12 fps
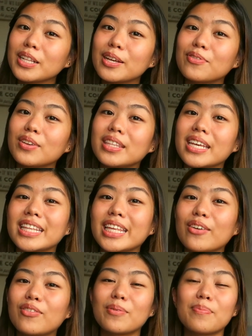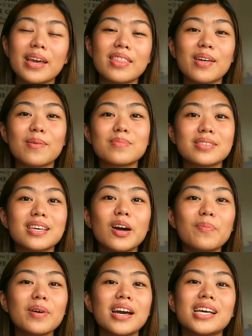If you did, give it a big thumbs
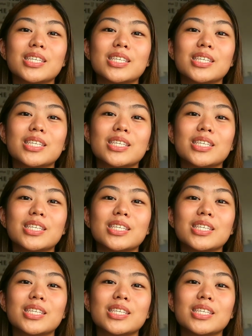up.